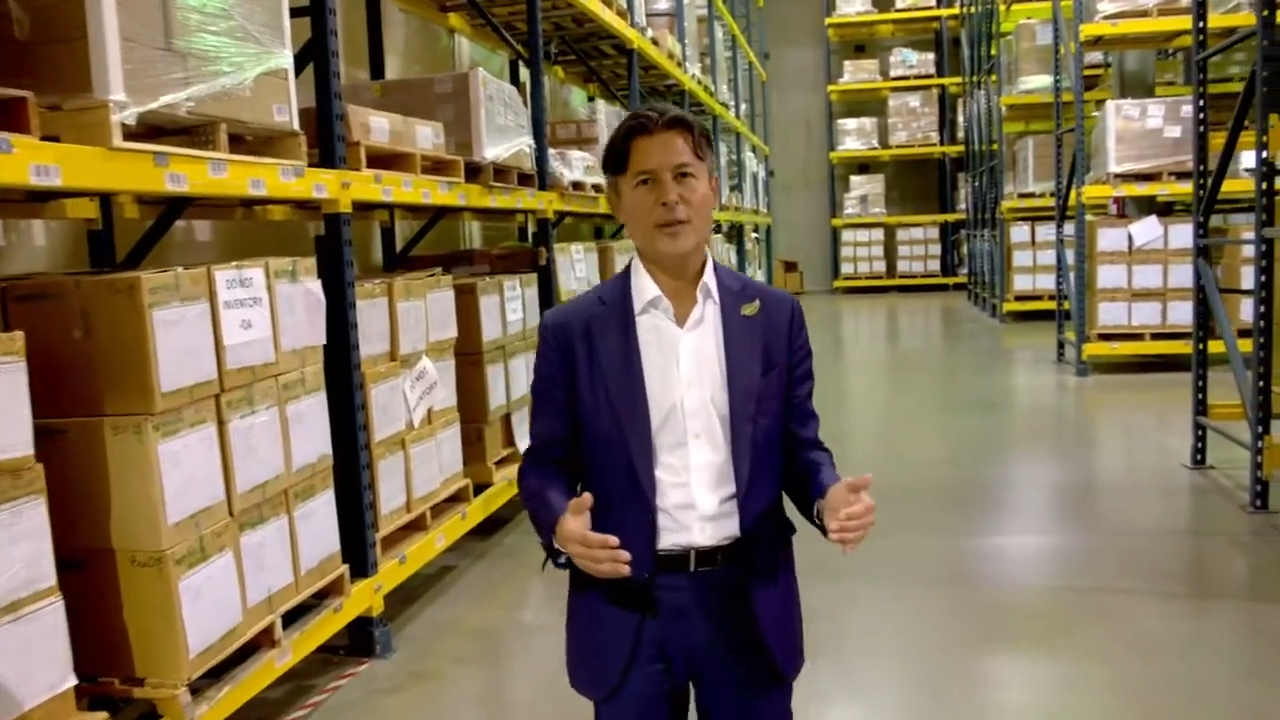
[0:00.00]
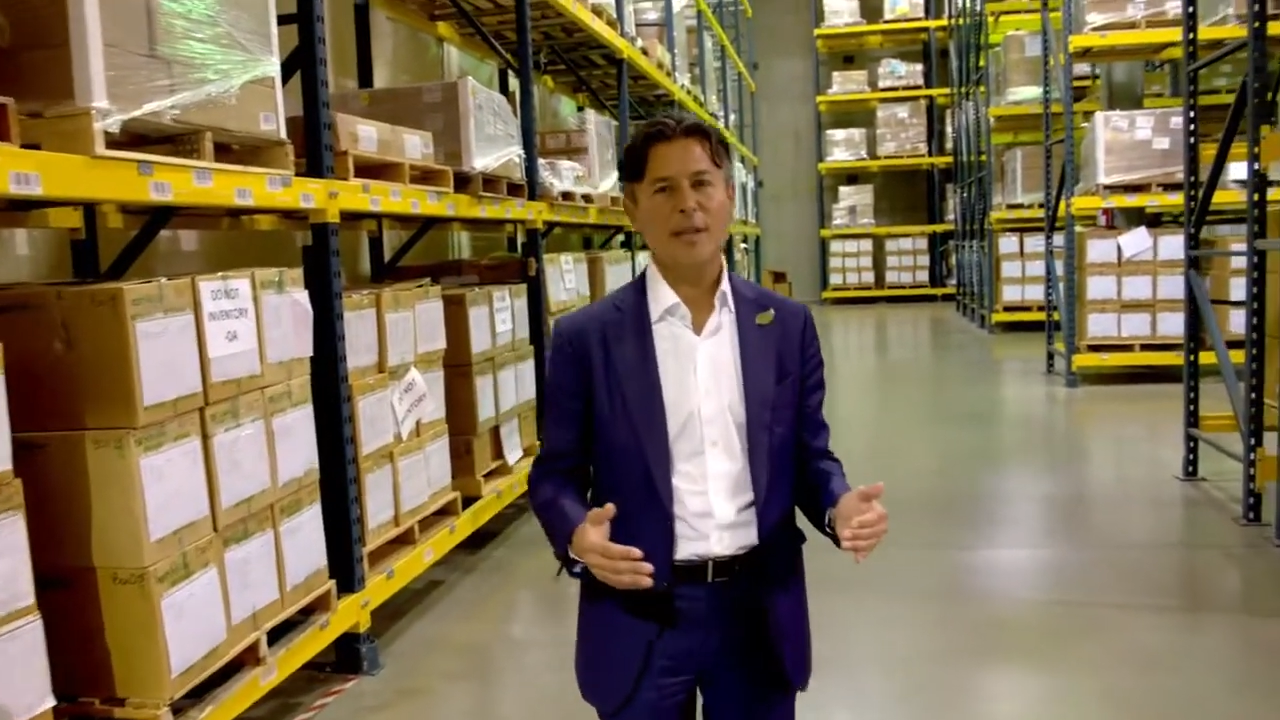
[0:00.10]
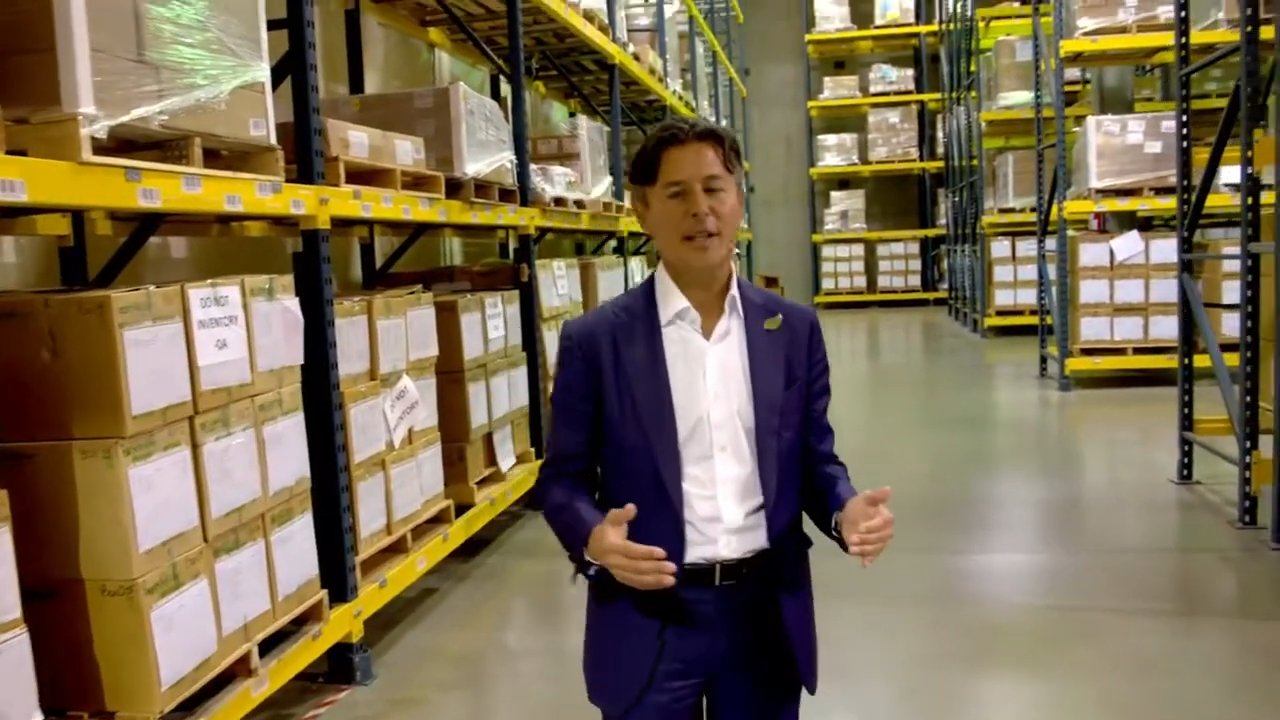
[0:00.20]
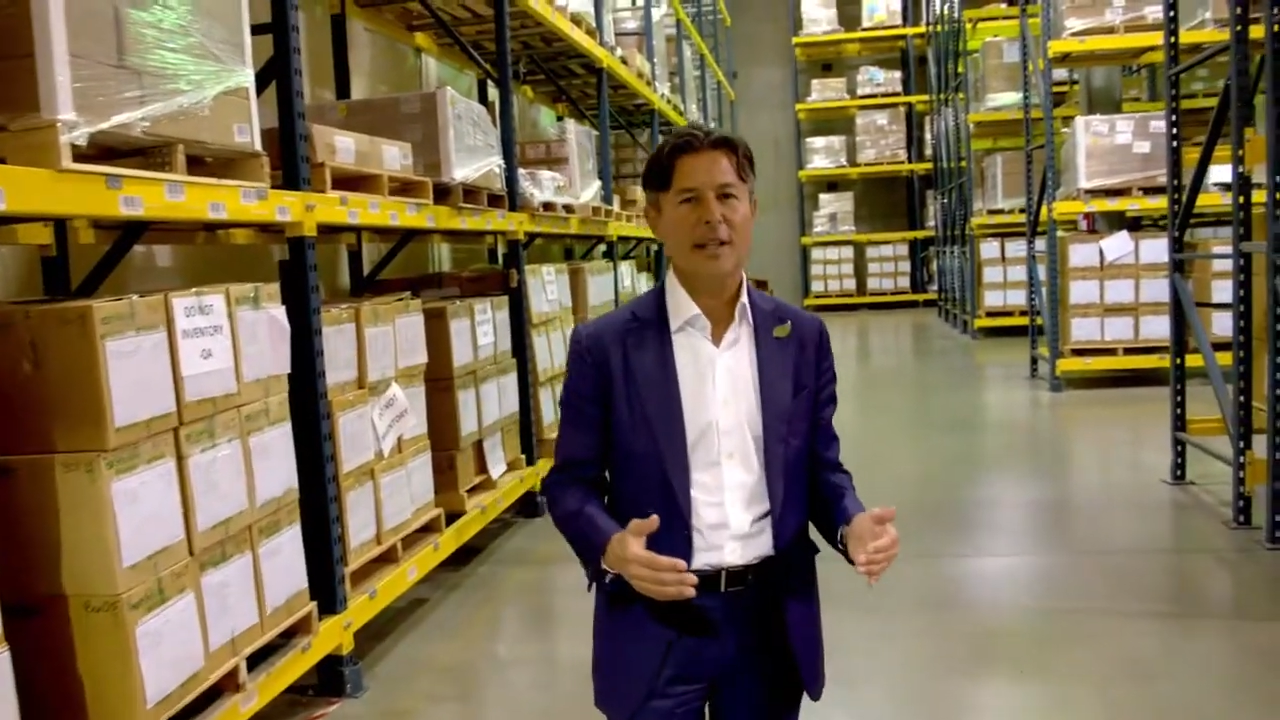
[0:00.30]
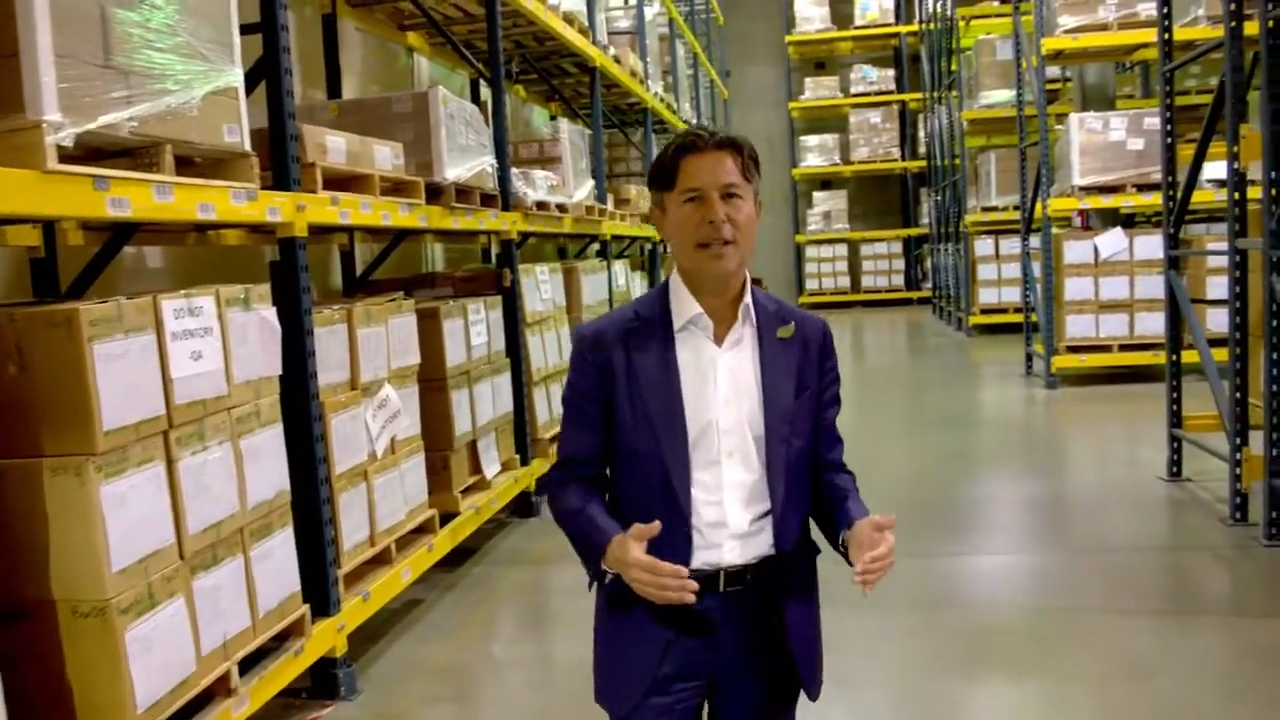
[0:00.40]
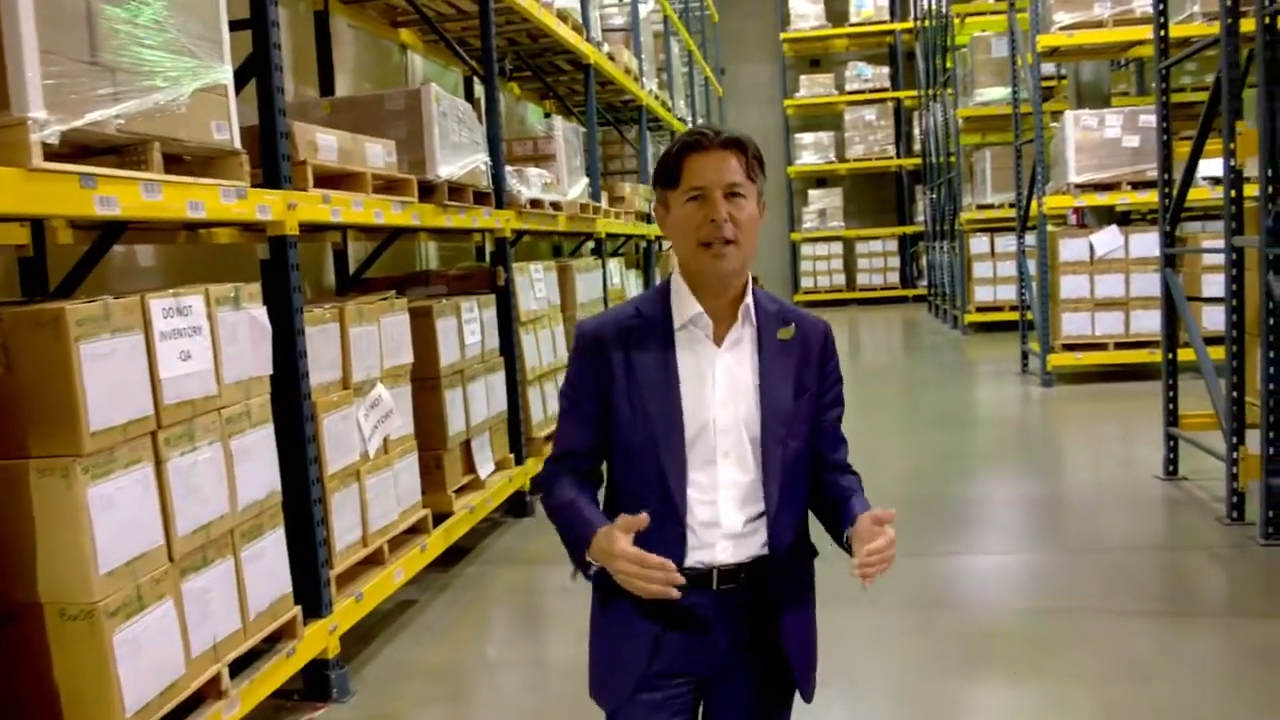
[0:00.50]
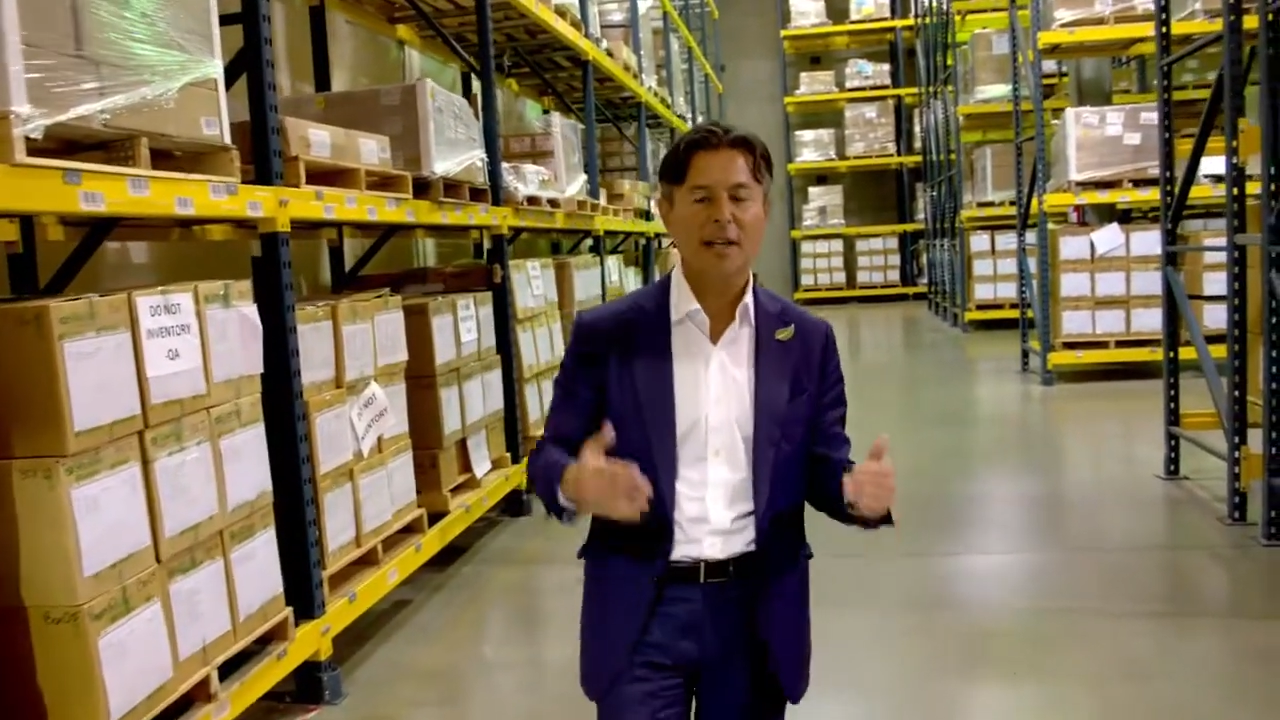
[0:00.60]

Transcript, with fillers: humidity